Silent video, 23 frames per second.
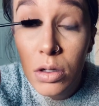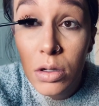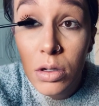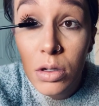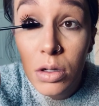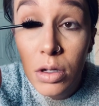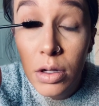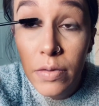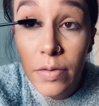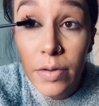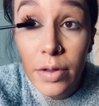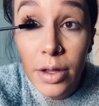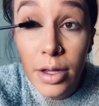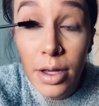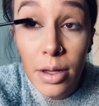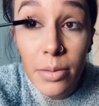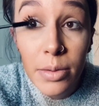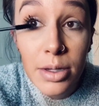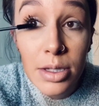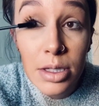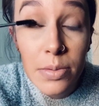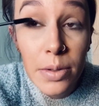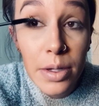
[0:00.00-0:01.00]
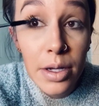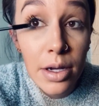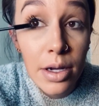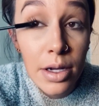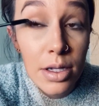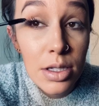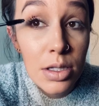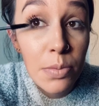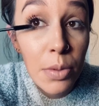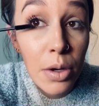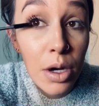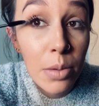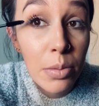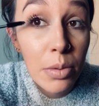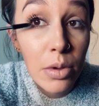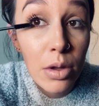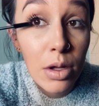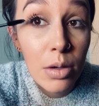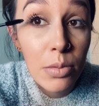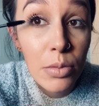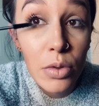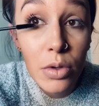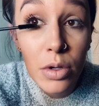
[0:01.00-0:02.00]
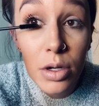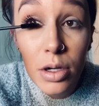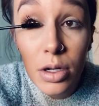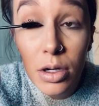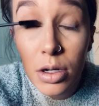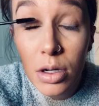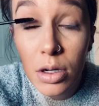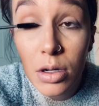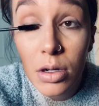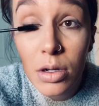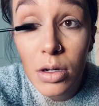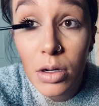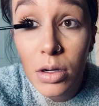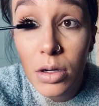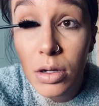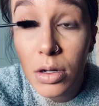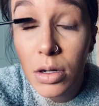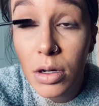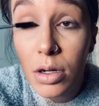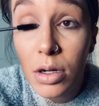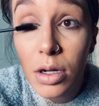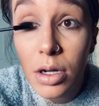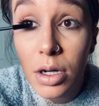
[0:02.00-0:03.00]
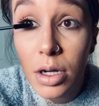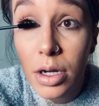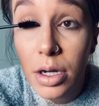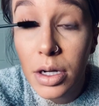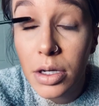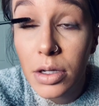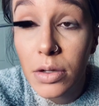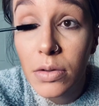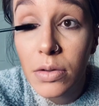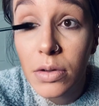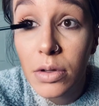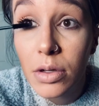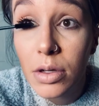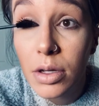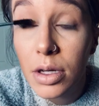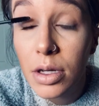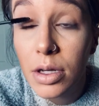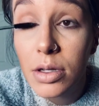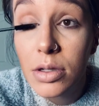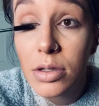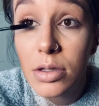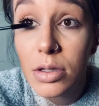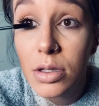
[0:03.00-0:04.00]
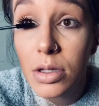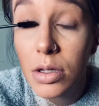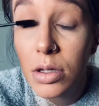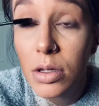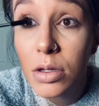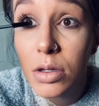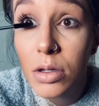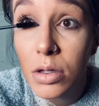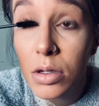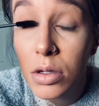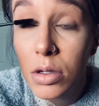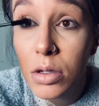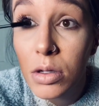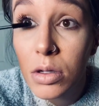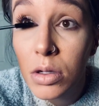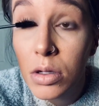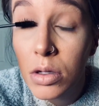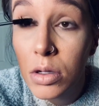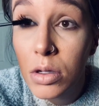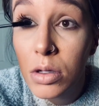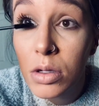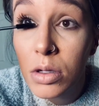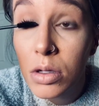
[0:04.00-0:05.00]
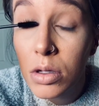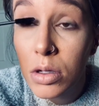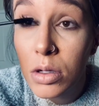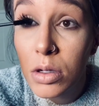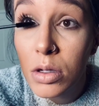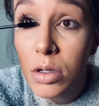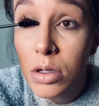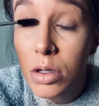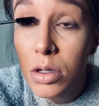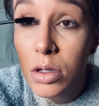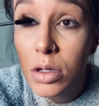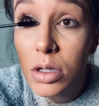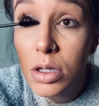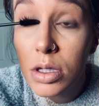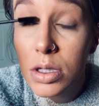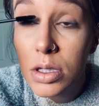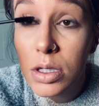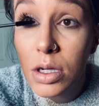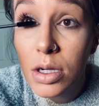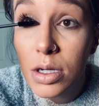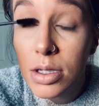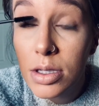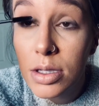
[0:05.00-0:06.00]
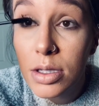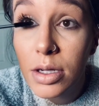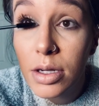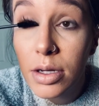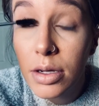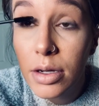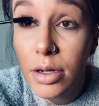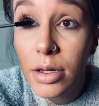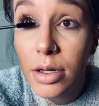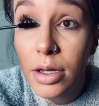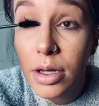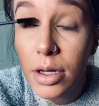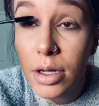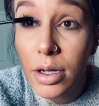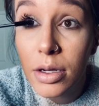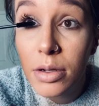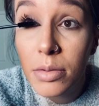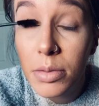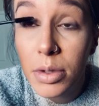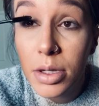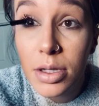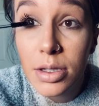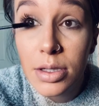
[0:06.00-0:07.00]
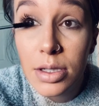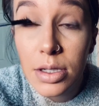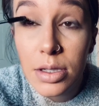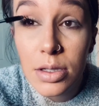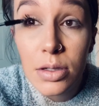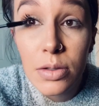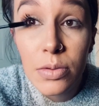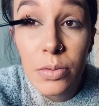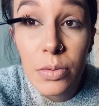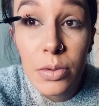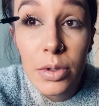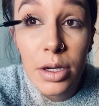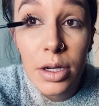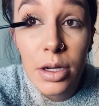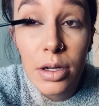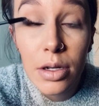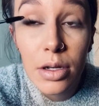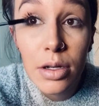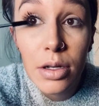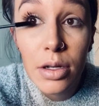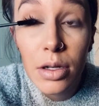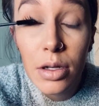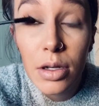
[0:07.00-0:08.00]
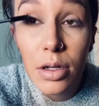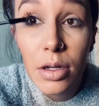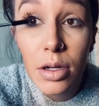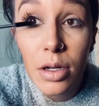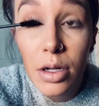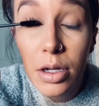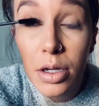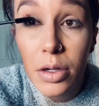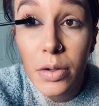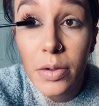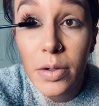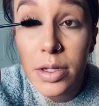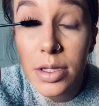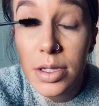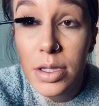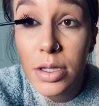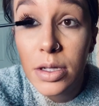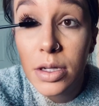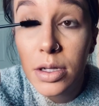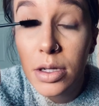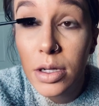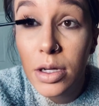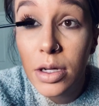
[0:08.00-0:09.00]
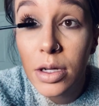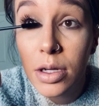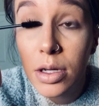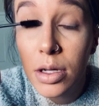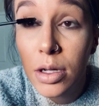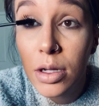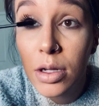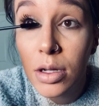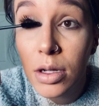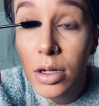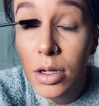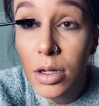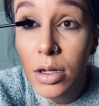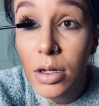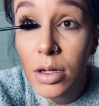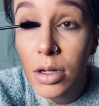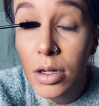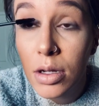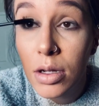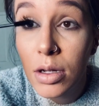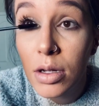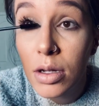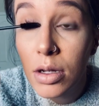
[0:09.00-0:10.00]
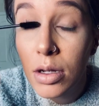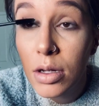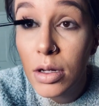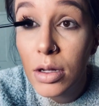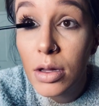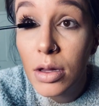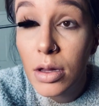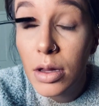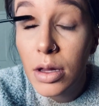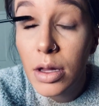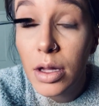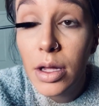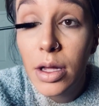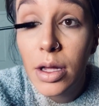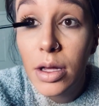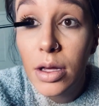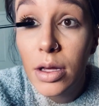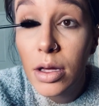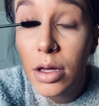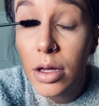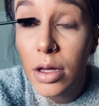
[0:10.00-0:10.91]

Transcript: I feel like it makes my eyes pop a lot more and I don't look as exhausted again because that's what I always look like.